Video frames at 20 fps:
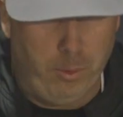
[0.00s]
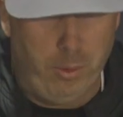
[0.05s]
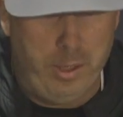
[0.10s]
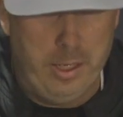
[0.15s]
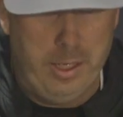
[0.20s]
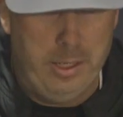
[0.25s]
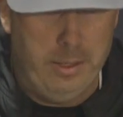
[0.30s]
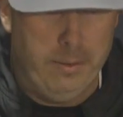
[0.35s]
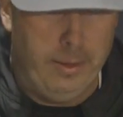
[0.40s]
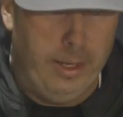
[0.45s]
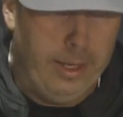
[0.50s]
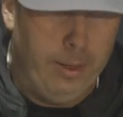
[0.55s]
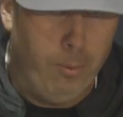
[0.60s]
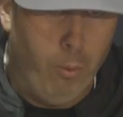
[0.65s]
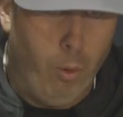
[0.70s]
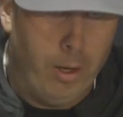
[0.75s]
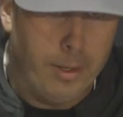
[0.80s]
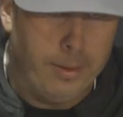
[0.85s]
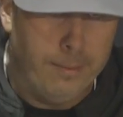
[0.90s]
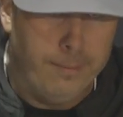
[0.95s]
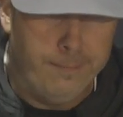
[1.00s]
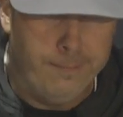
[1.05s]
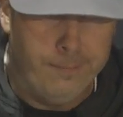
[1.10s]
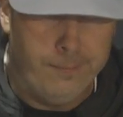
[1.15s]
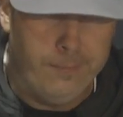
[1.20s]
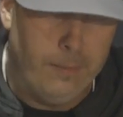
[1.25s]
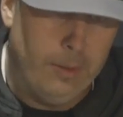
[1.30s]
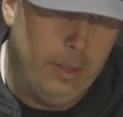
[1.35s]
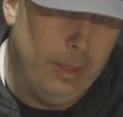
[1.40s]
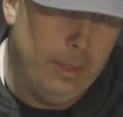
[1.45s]
three, they had one.
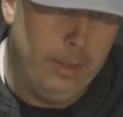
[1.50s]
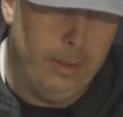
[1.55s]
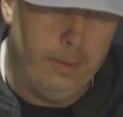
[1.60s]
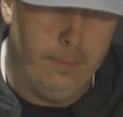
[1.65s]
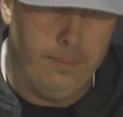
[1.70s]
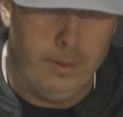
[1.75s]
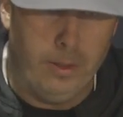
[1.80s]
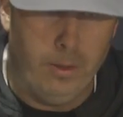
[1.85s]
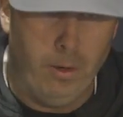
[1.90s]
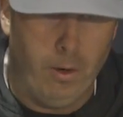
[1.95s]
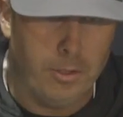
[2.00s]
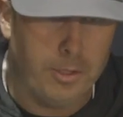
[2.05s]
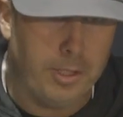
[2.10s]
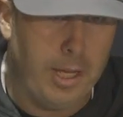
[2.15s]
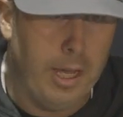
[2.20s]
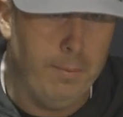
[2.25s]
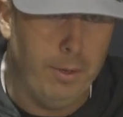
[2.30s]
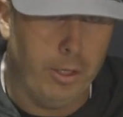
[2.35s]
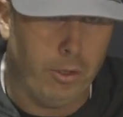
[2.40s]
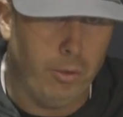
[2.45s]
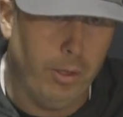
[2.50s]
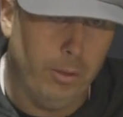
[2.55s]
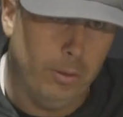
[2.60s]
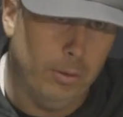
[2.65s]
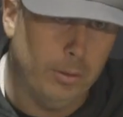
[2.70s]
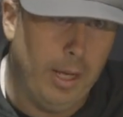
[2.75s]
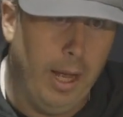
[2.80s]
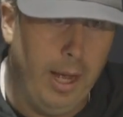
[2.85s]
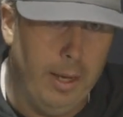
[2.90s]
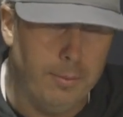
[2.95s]
And, you know, ours came at critical
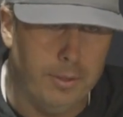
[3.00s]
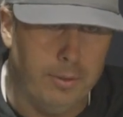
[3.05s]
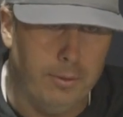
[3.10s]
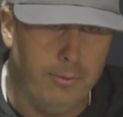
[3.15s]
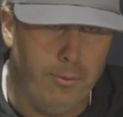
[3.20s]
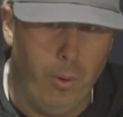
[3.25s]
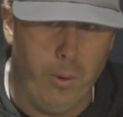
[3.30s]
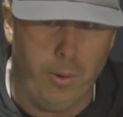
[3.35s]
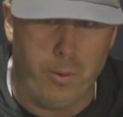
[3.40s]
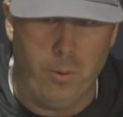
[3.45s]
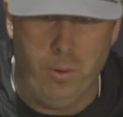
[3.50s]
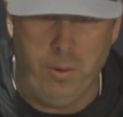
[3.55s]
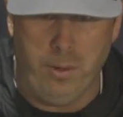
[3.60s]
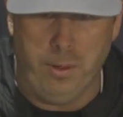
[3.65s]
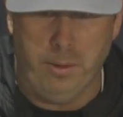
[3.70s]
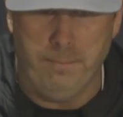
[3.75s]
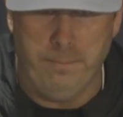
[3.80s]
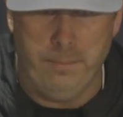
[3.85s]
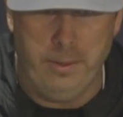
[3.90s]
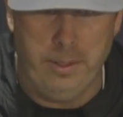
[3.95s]
times in the fourth quarter.